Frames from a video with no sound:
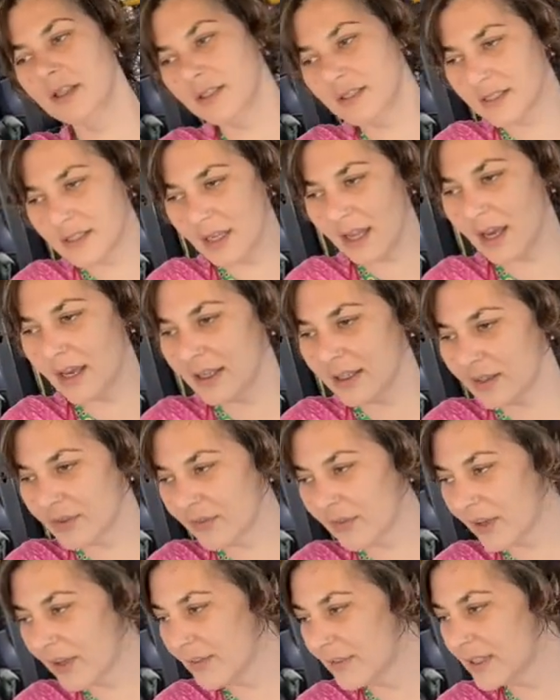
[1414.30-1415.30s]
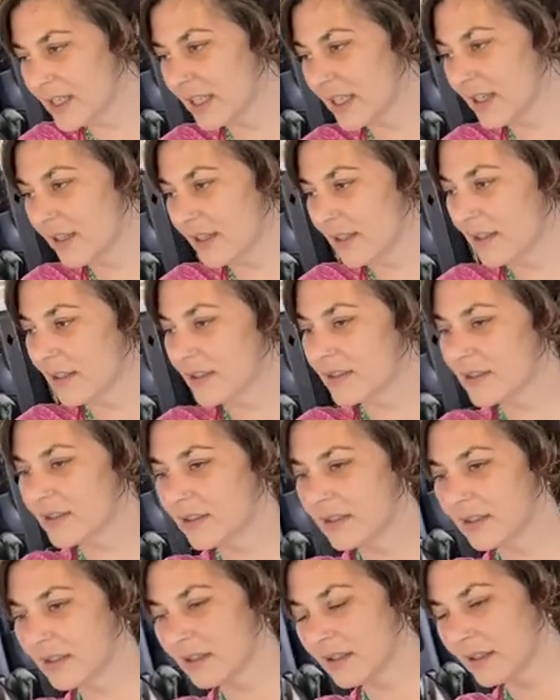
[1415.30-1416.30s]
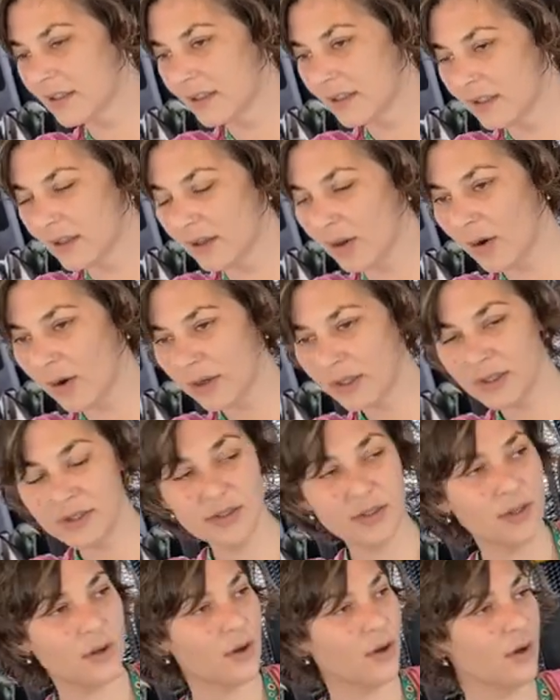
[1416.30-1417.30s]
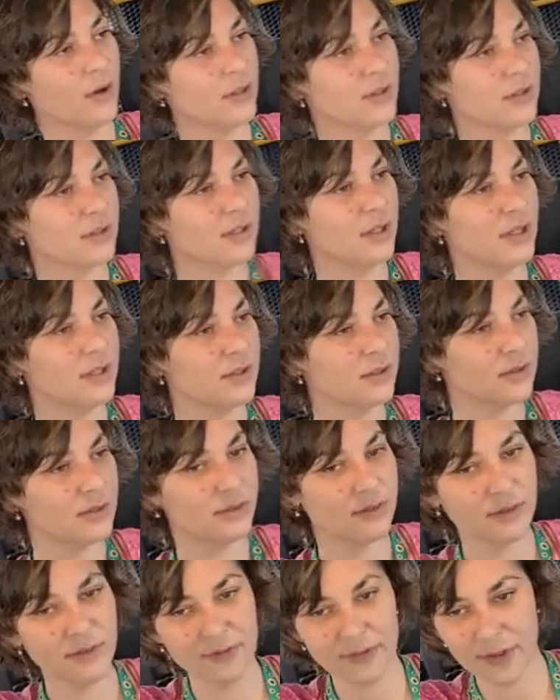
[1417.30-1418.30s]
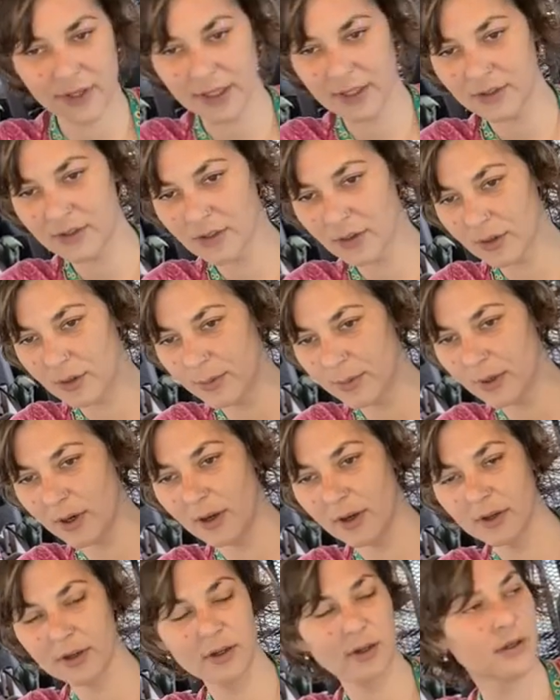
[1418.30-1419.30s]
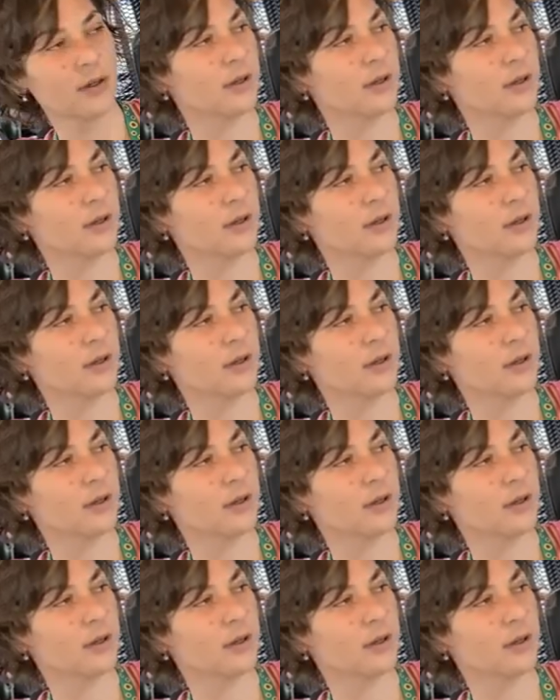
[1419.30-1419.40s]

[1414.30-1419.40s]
This line is fucking ridiculous. Honest to God, it's fucking chock-a-block.